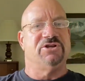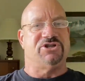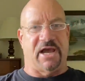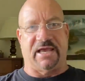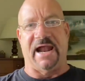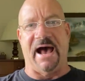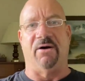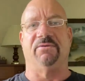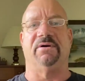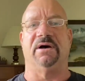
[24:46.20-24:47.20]
Check it
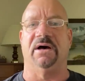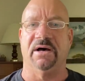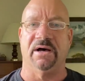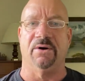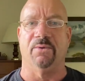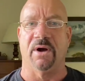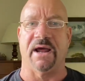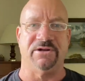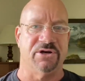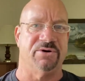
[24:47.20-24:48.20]
out, what
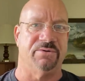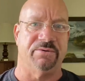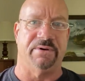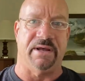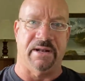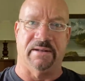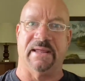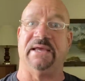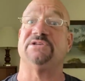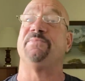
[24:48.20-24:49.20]
I do, in the
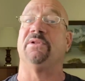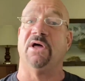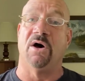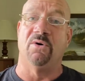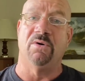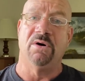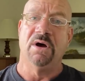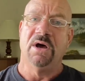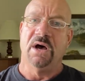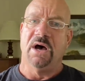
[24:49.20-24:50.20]
links below.
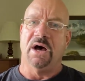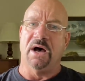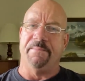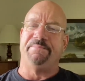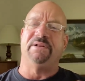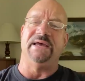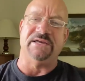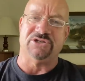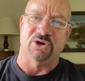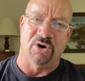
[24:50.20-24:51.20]

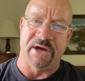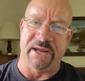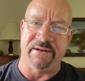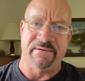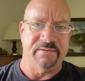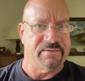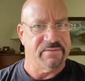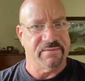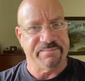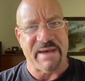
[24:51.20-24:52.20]
Please join
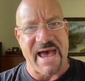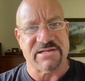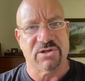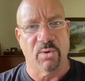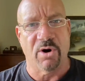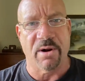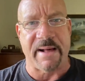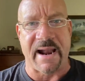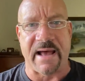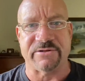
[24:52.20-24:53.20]
pass the word
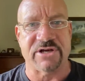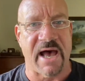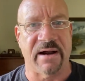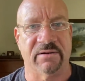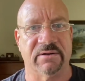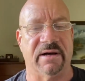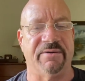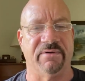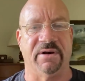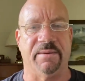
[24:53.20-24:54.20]
about our channel. I
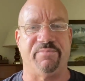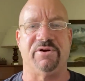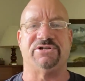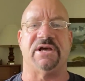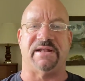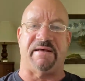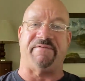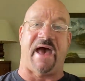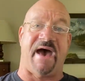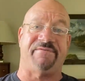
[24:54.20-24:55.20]
really appreciate that. If
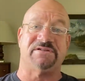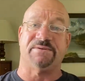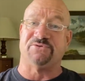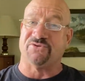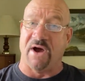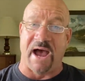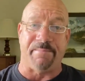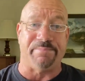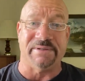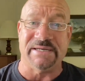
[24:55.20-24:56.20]
you haven't
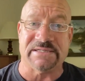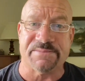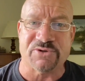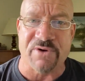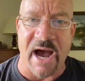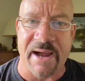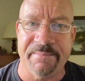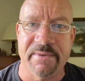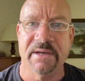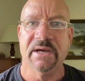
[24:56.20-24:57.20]
subscribed, please
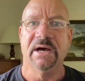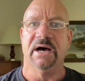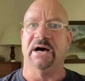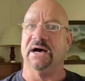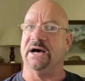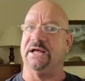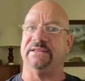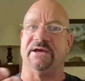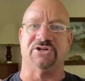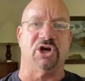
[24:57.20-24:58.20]
subscribe.
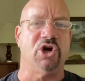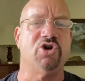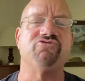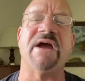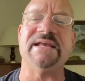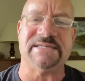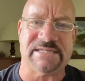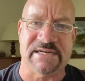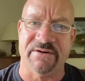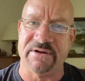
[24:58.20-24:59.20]
There's a great
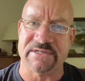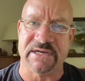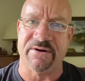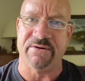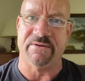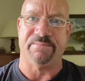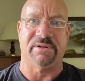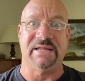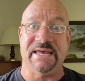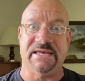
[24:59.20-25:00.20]
series here.
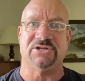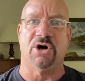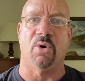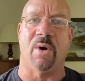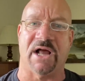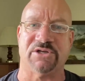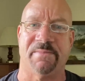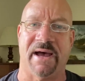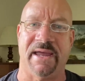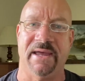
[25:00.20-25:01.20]
Please go watch
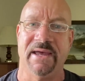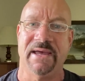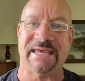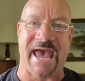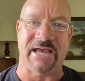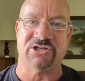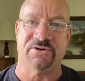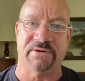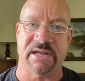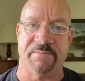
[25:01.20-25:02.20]
my
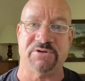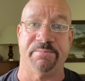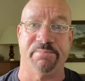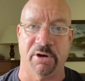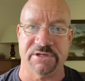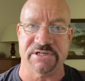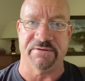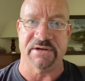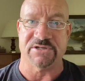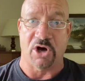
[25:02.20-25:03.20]
Gangster Redemption book
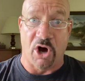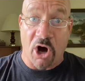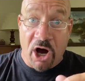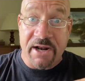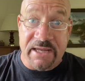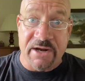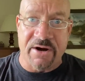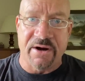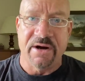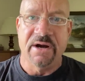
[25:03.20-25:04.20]
series on
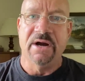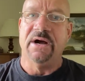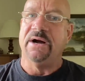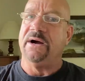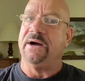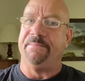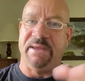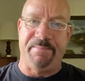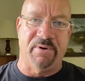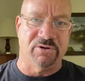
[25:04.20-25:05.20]
here.
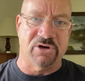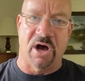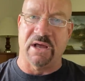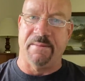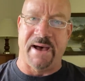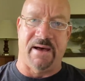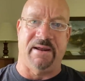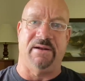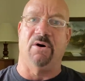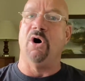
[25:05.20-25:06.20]
People are talking about
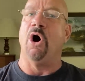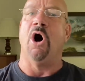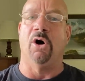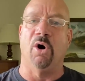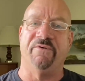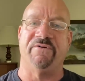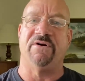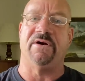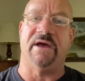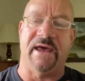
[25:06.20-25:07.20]
it all
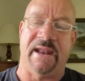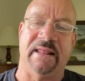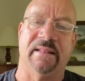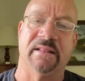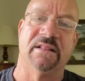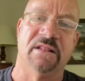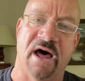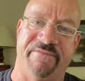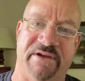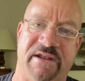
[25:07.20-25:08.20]
over, and they
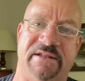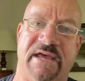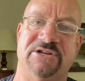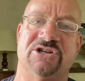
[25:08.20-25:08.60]
love it. They